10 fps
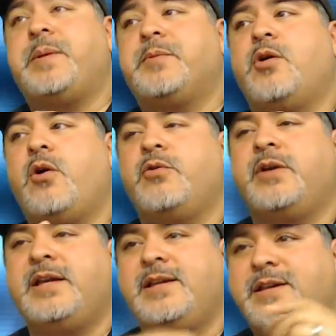Oh, he
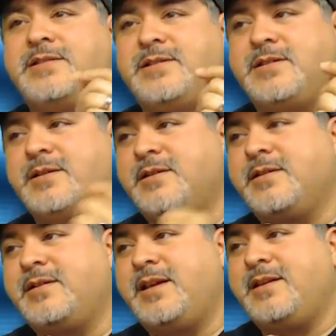needs to
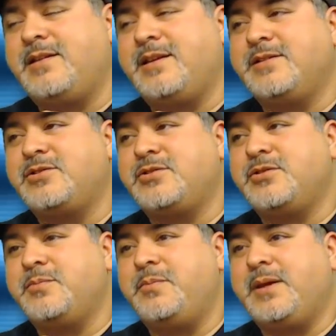
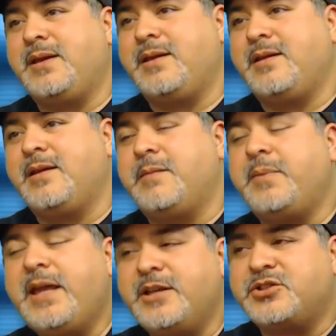be
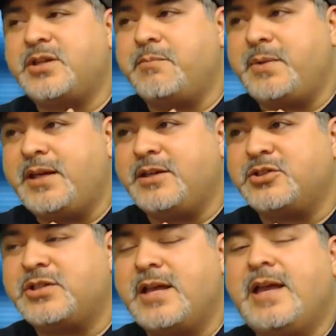impeached.
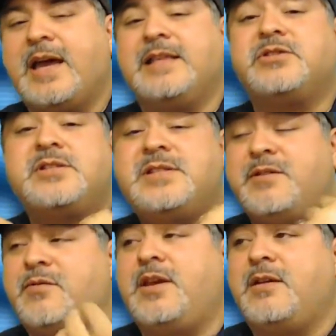And this is
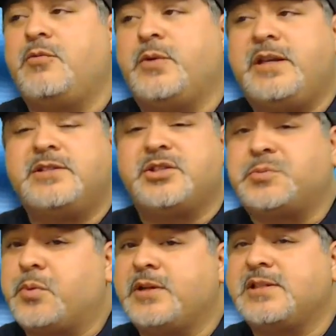when he's just
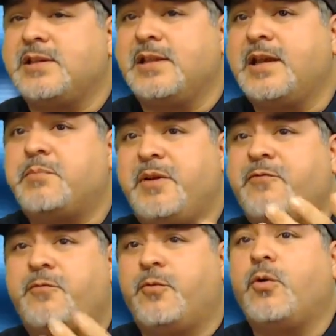president-elect.
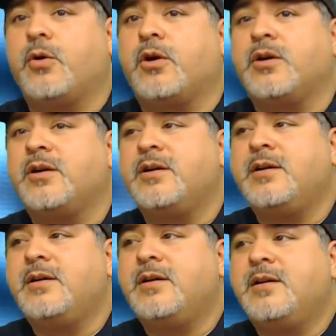Before
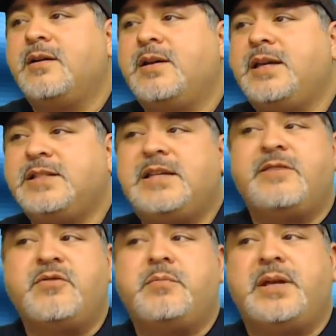he's even
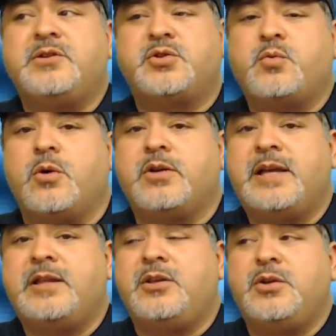being sworn in,
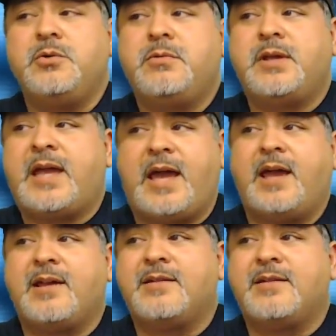you cannot